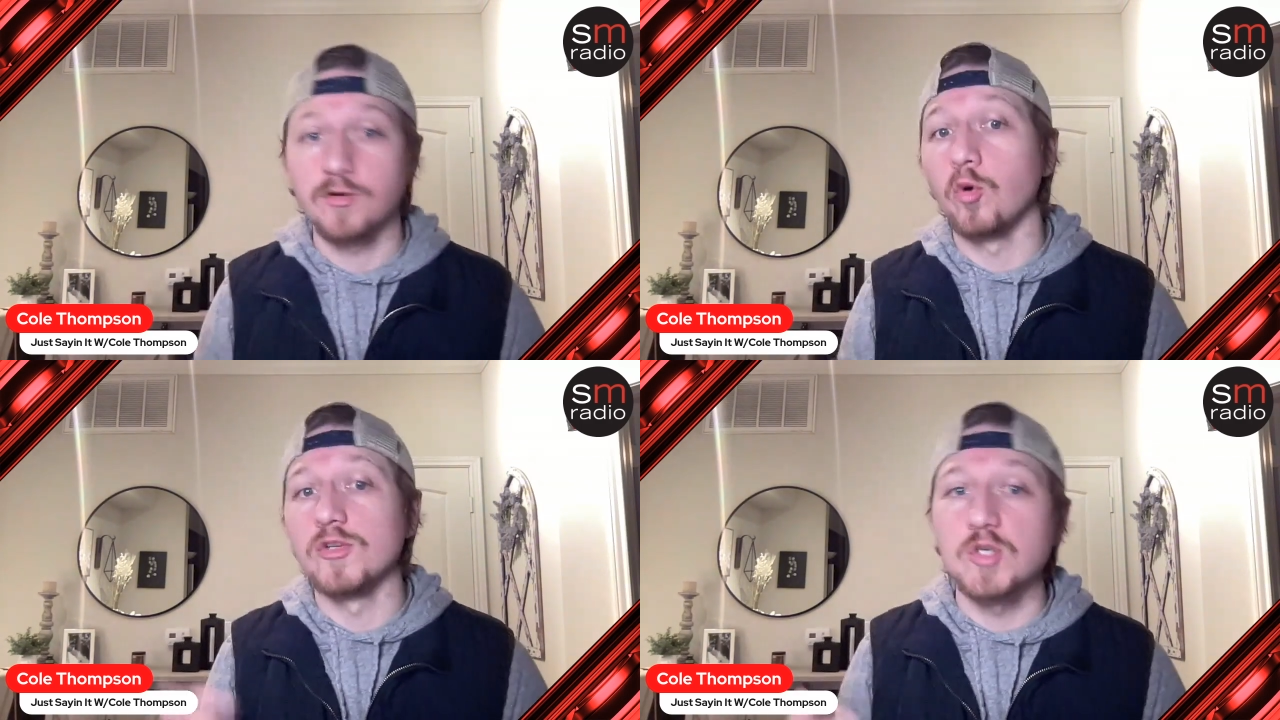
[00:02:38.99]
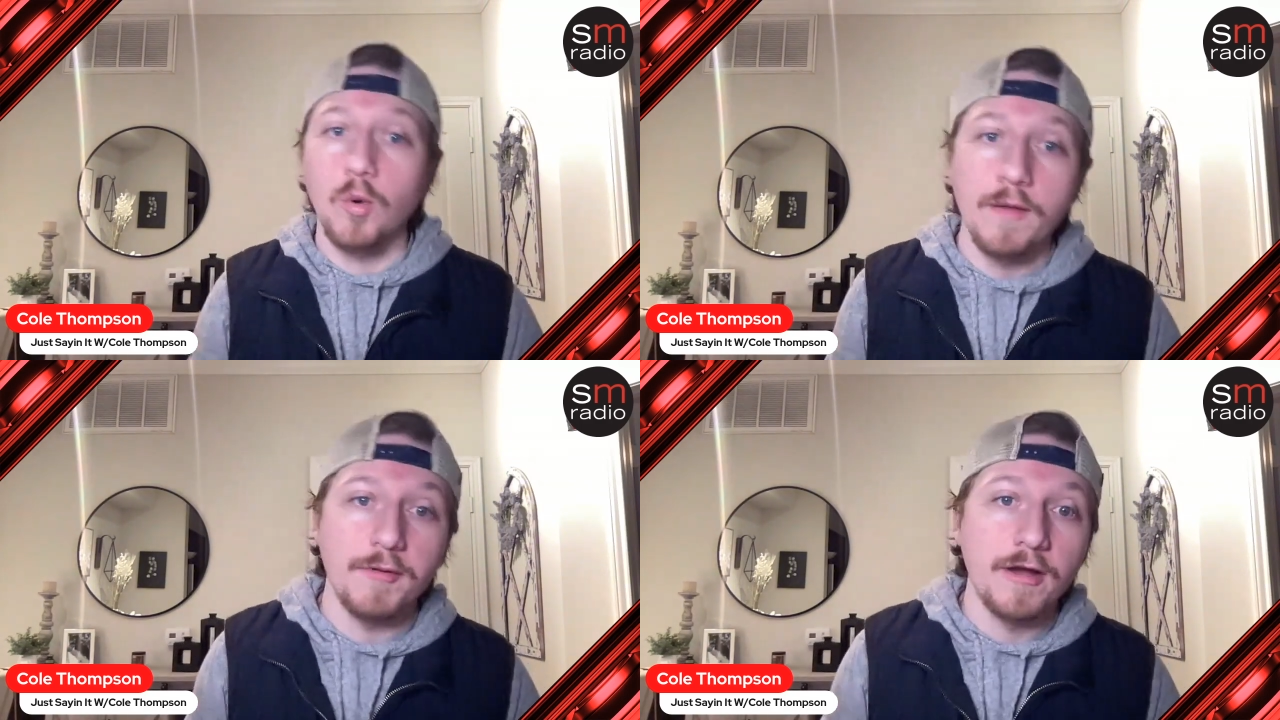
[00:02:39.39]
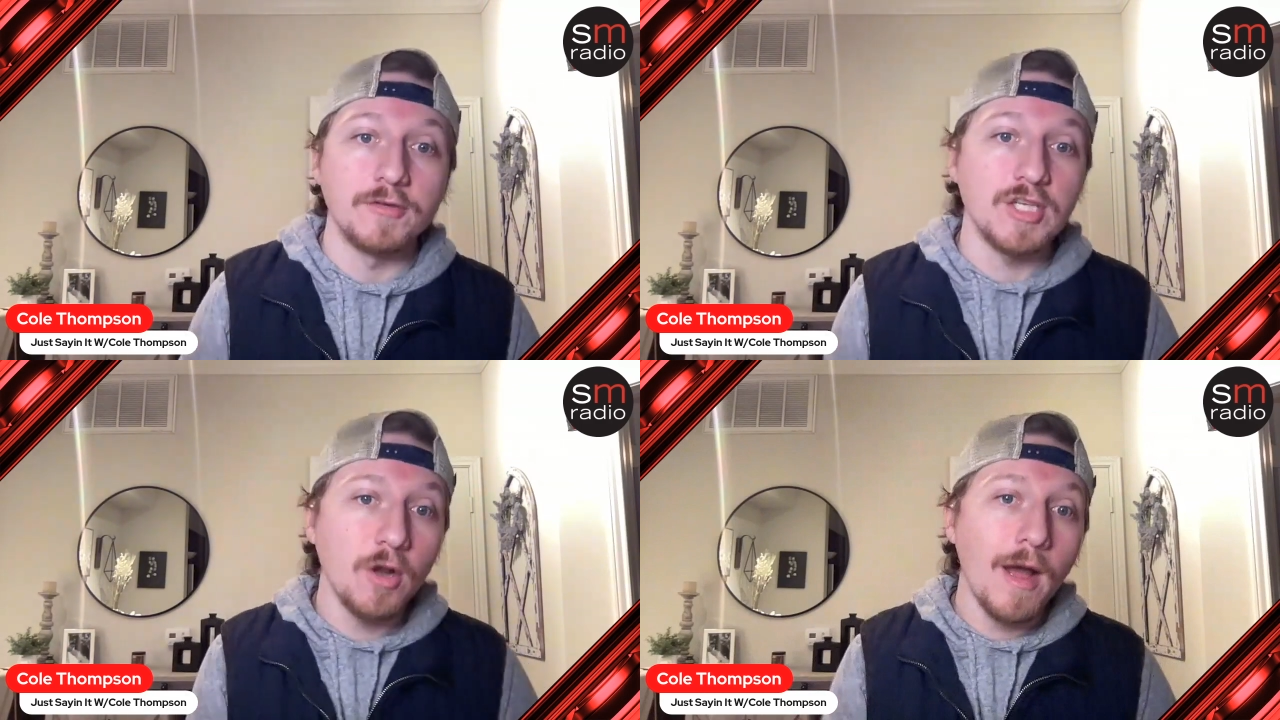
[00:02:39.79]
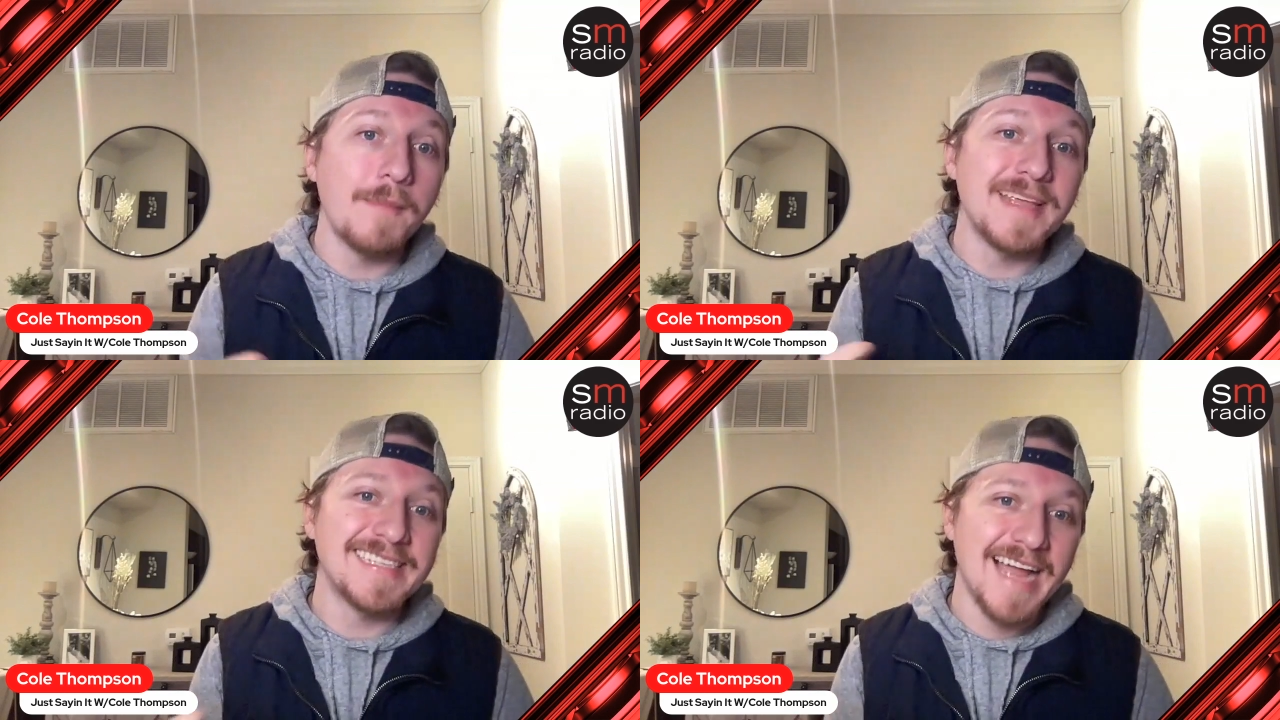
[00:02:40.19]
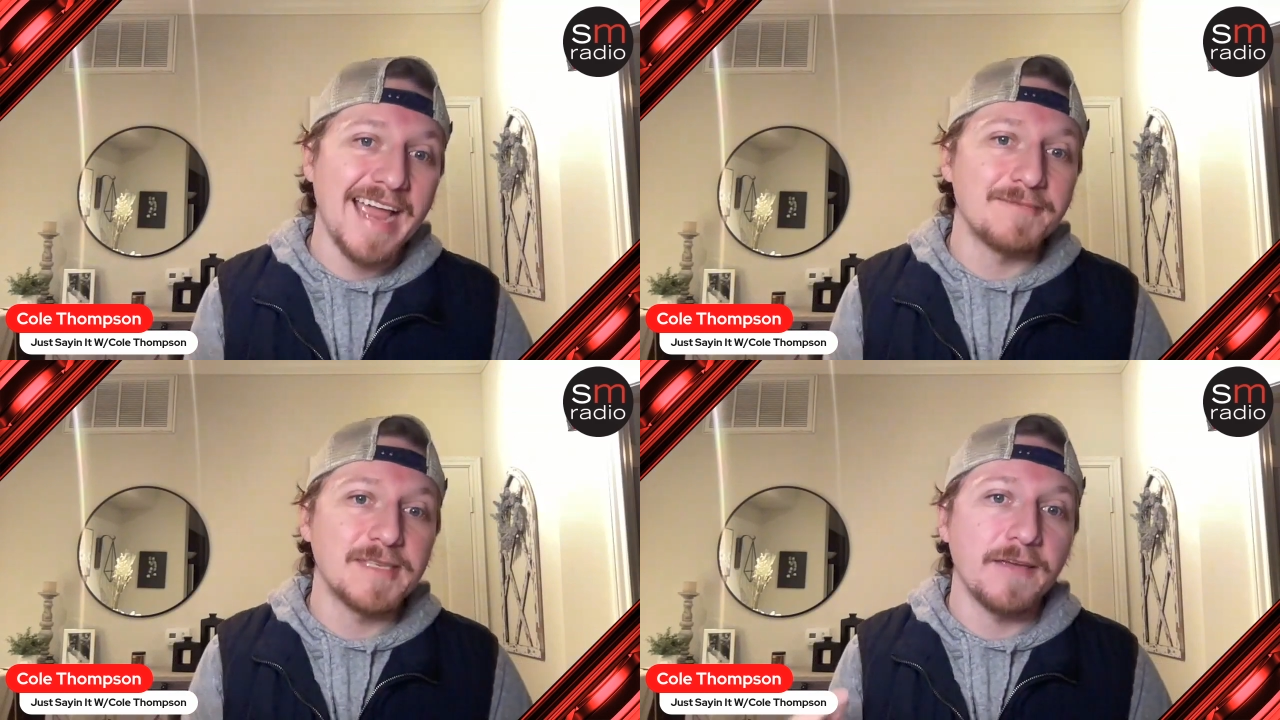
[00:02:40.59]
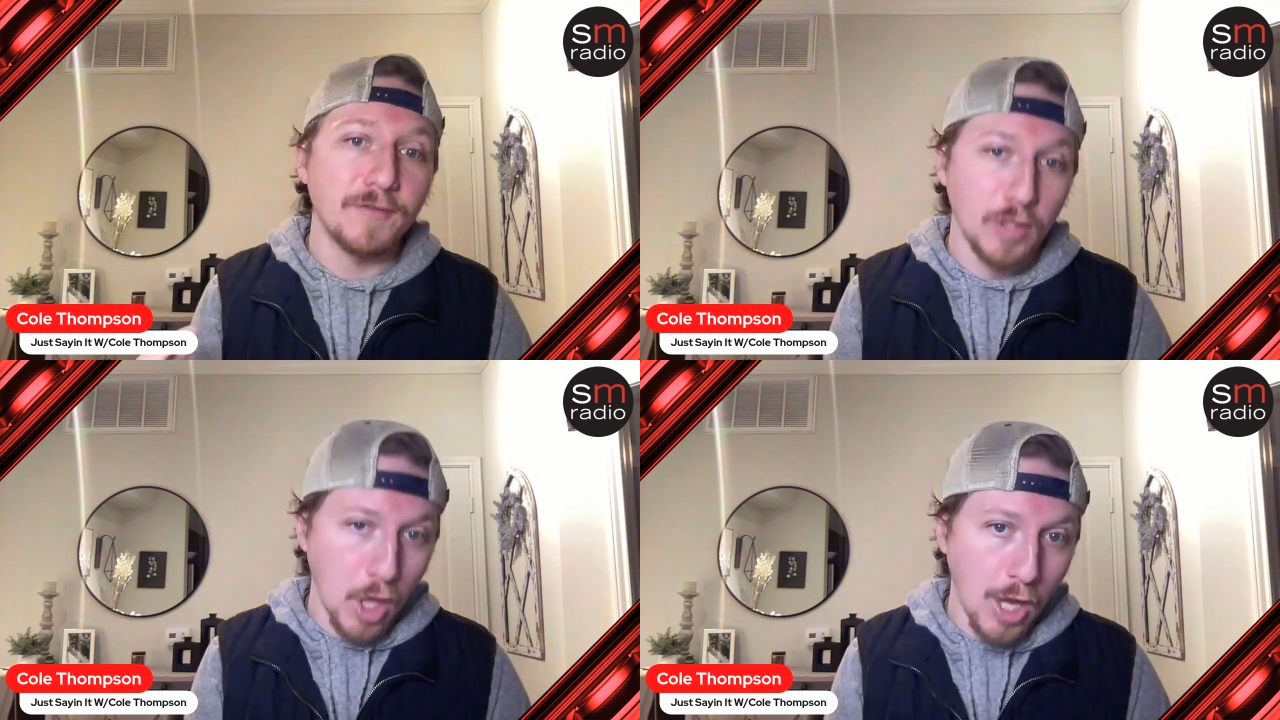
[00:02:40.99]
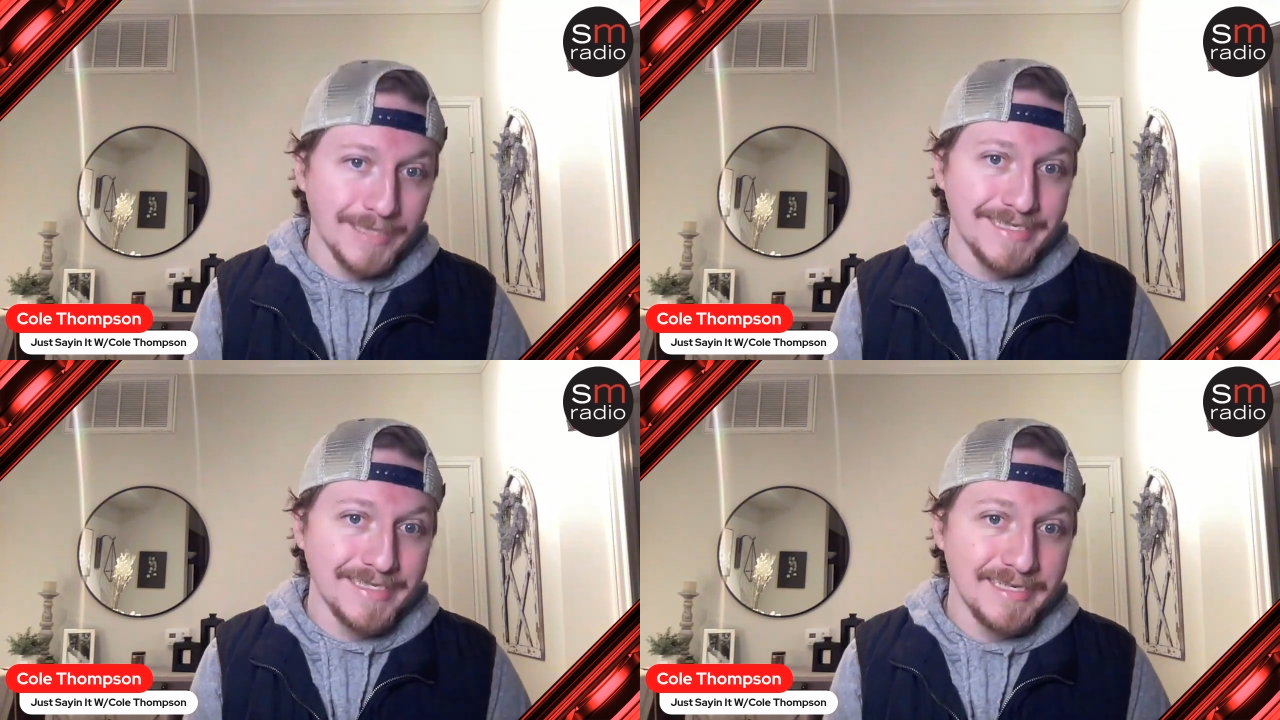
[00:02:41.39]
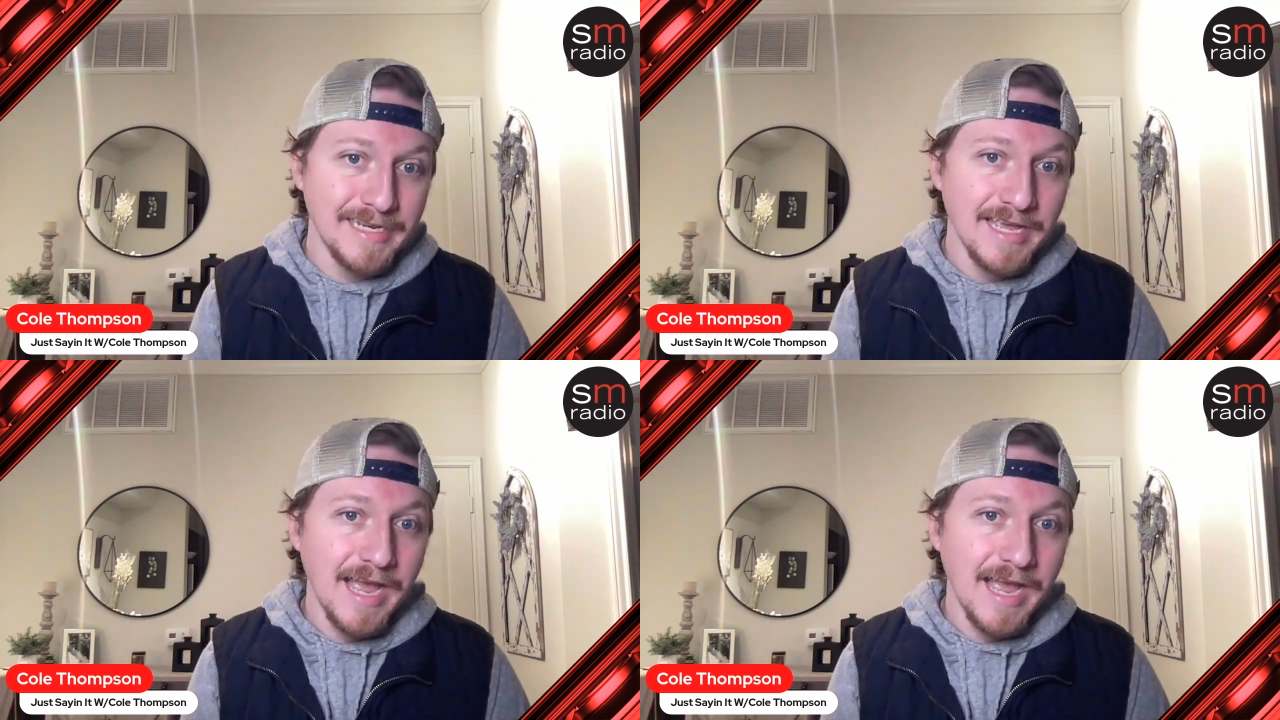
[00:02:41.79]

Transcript: Cool story, bro. Do you know how many times they've lost